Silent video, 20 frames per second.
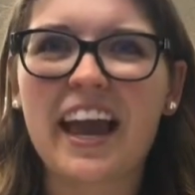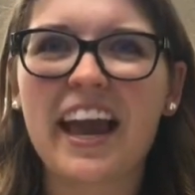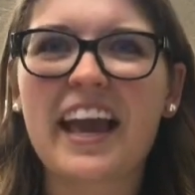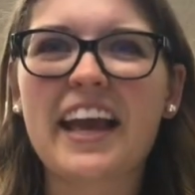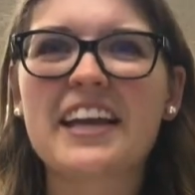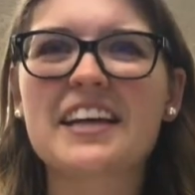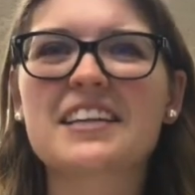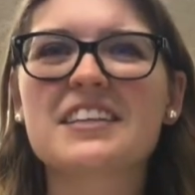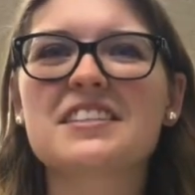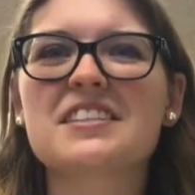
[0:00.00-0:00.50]

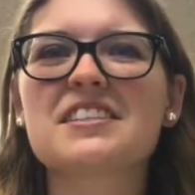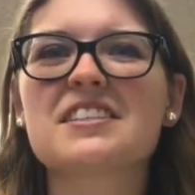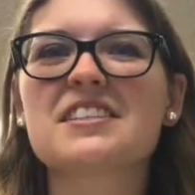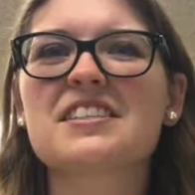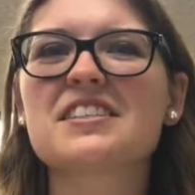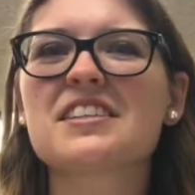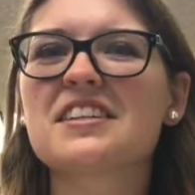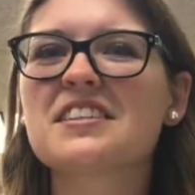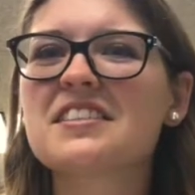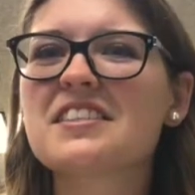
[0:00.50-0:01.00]
And
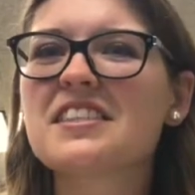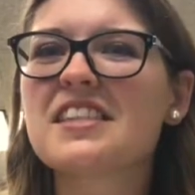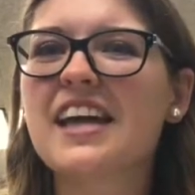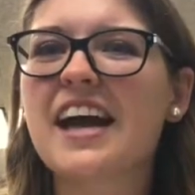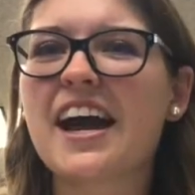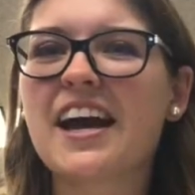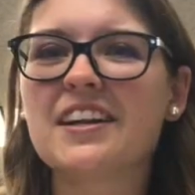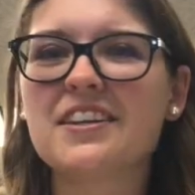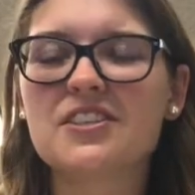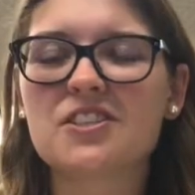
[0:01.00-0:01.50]
doesn't
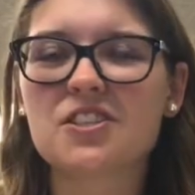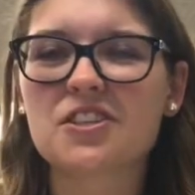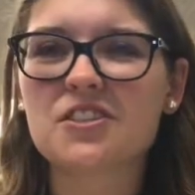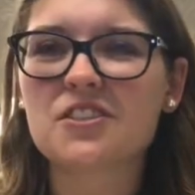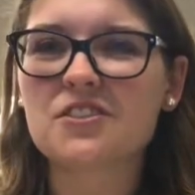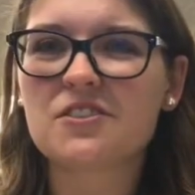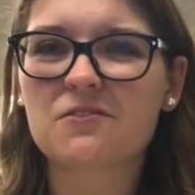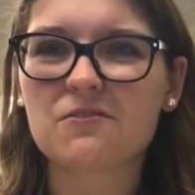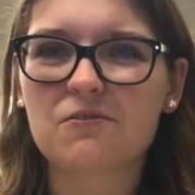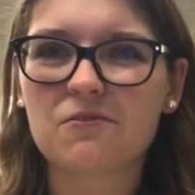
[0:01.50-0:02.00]
that
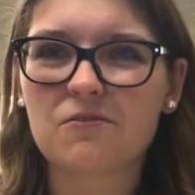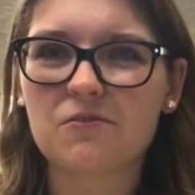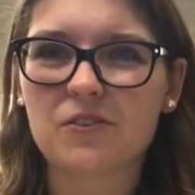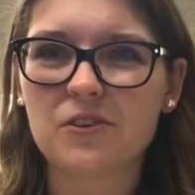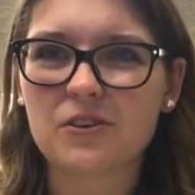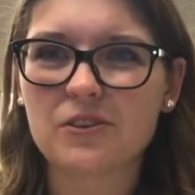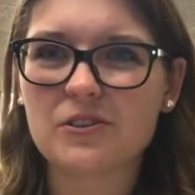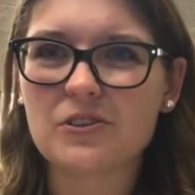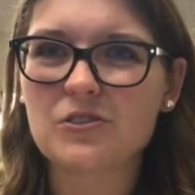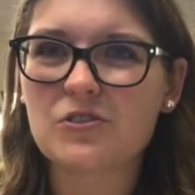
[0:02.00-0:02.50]
just
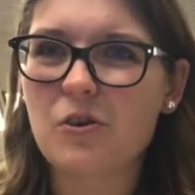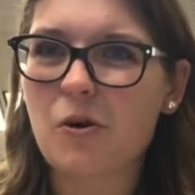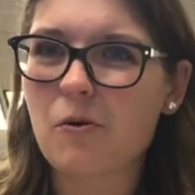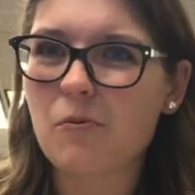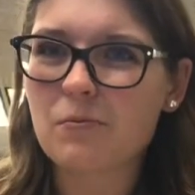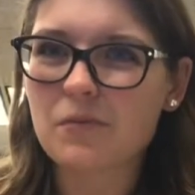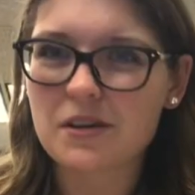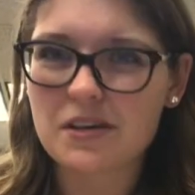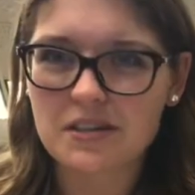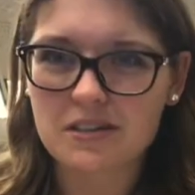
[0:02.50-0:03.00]
feel so
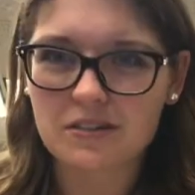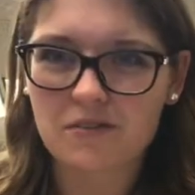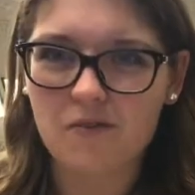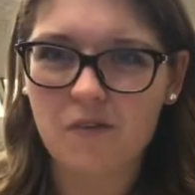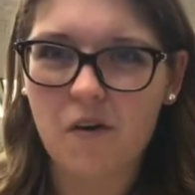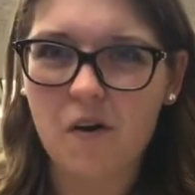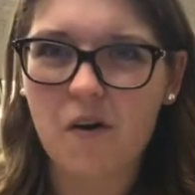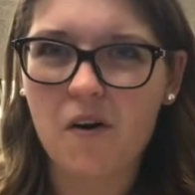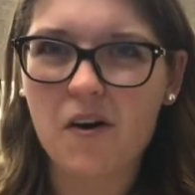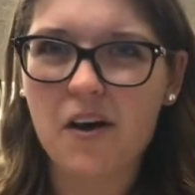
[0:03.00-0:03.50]

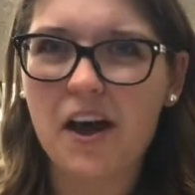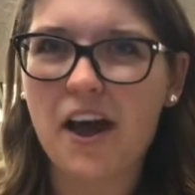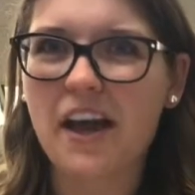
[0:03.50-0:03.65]
peaceful?